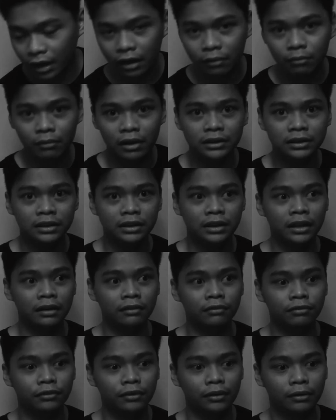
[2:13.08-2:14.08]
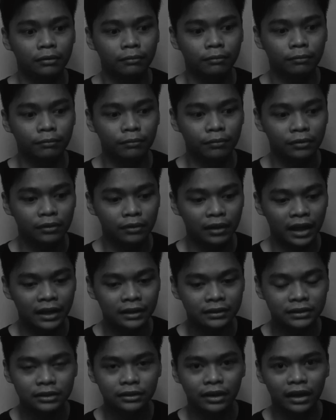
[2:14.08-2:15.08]
measured it from
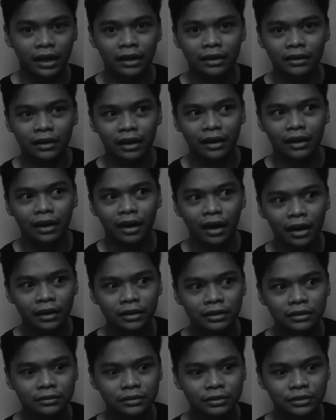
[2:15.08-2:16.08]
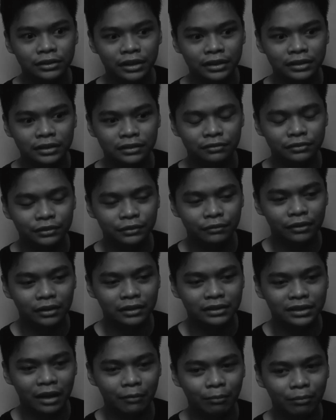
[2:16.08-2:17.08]
end to end and not just from the
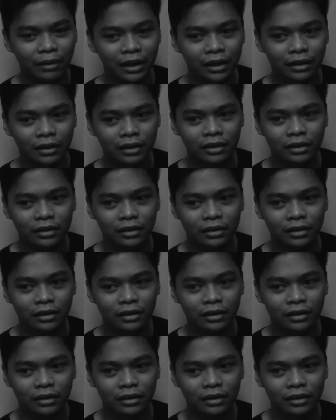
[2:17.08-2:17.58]
top layer,